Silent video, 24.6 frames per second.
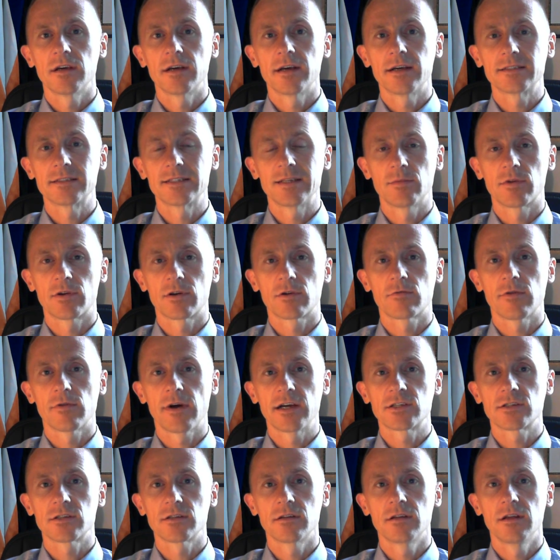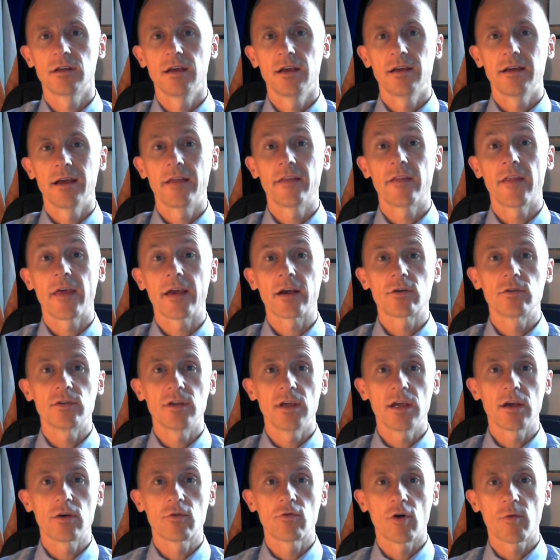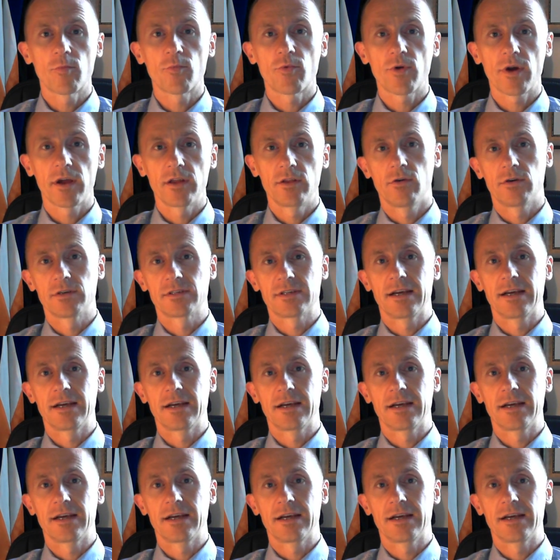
a similar question, and then they could incorporate those